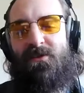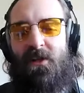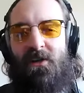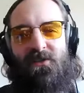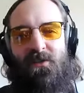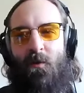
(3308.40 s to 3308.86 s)
There's
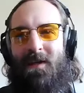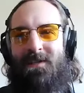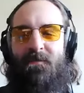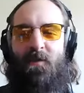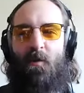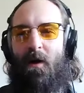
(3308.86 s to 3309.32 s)
also
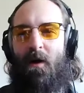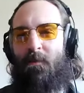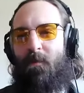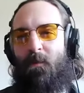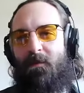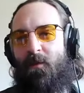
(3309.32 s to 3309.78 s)
ways if you
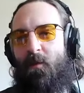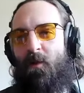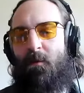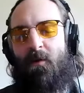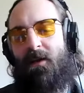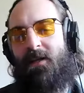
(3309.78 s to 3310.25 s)

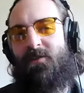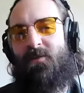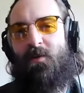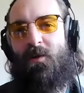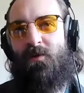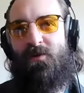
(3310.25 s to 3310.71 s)
upgraded
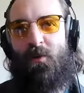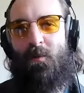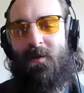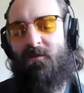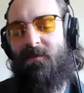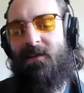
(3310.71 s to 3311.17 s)
to a new
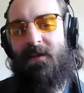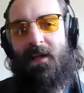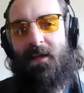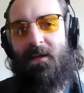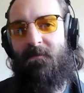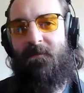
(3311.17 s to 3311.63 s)
Zoom and you didn't
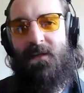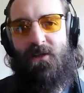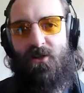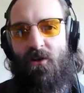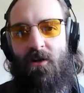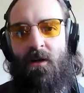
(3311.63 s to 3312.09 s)
like a
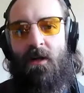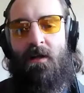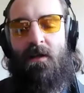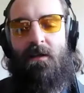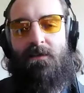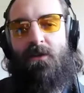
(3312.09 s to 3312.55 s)
feature,
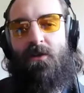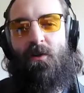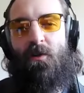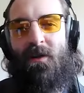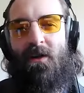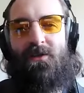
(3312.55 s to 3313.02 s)

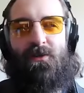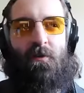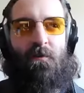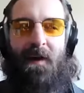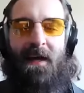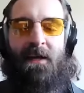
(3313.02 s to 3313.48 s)
you can
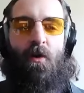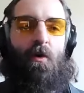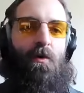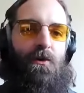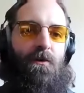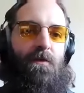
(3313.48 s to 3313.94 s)
also find
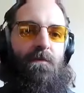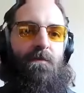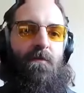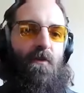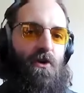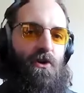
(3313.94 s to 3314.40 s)
older
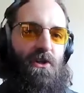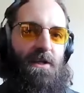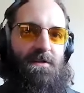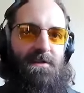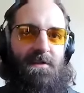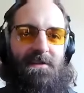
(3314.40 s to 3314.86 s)

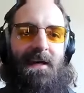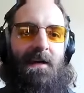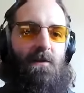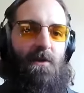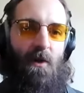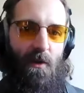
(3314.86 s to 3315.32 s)
versions and
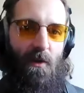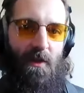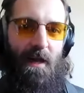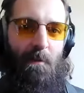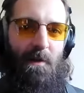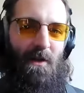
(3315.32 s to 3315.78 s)
download
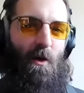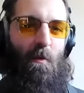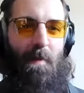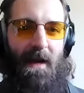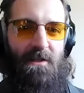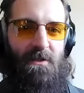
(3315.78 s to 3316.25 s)
them and go
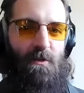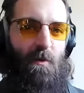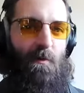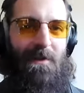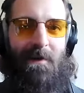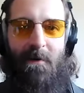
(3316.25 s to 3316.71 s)
back to
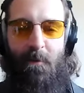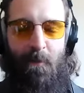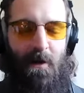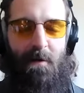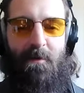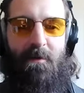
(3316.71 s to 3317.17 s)
it without a
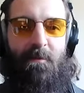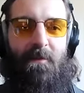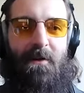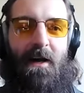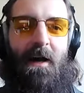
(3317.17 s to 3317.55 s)
problem.